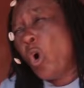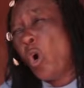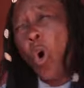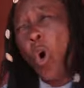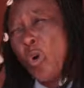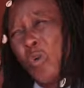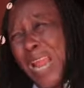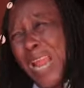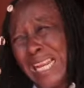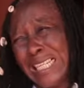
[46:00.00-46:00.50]
no
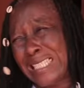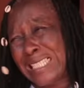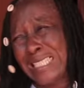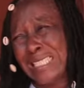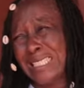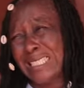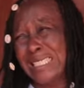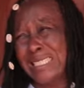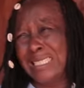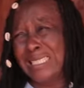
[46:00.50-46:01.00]
correct,
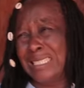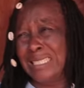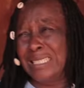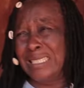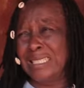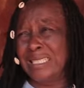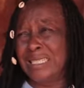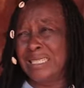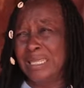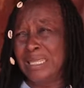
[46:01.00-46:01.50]

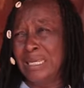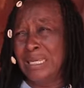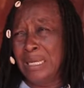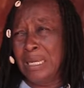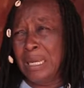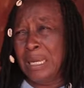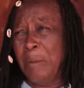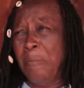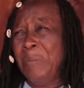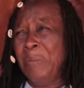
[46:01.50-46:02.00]

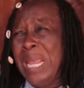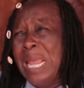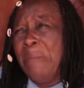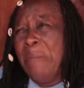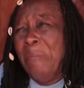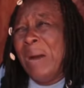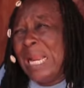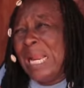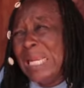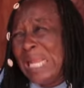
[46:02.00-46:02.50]
me
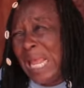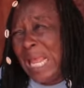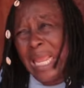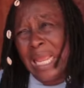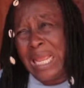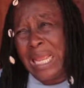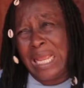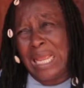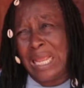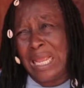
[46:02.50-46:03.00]

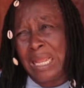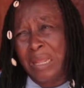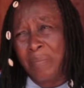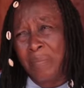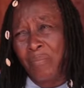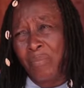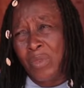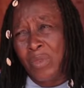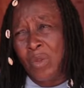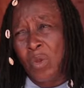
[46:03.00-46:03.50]
Male,
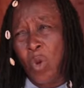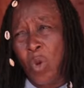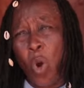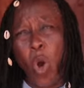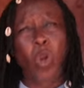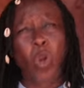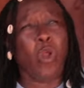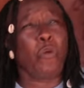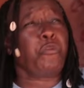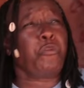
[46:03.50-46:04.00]

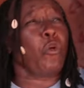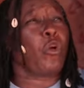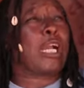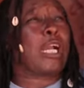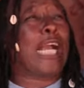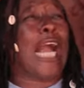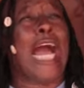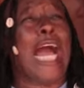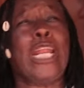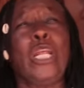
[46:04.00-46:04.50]
all of you
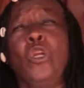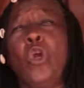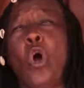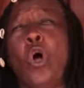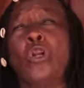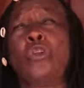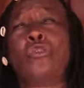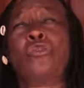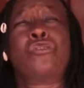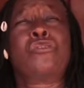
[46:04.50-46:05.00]
carry
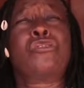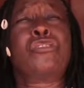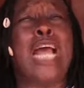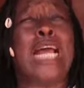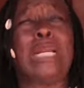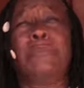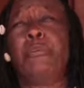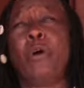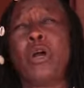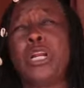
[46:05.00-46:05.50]
your
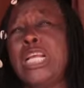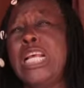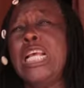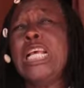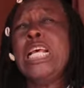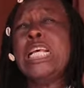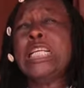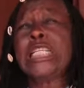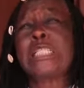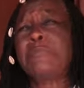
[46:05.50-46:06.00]
dead body,
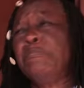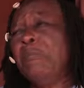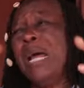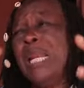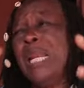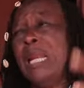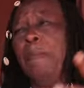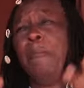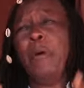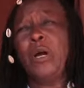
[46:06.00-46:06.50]

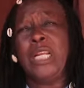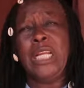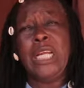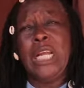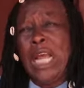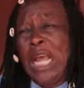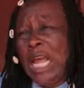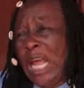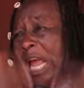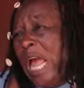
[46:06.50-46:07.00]
smelly
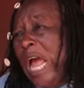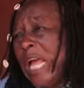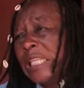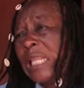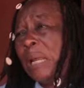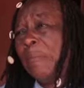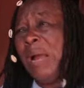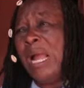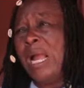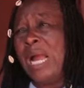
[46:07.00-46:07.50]
body,
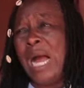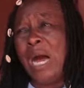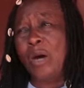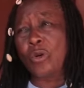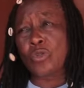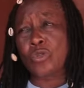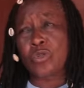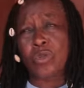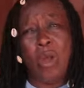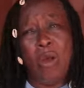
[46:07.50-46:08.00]
enter my
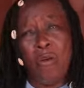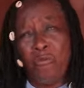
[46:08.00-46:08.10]
house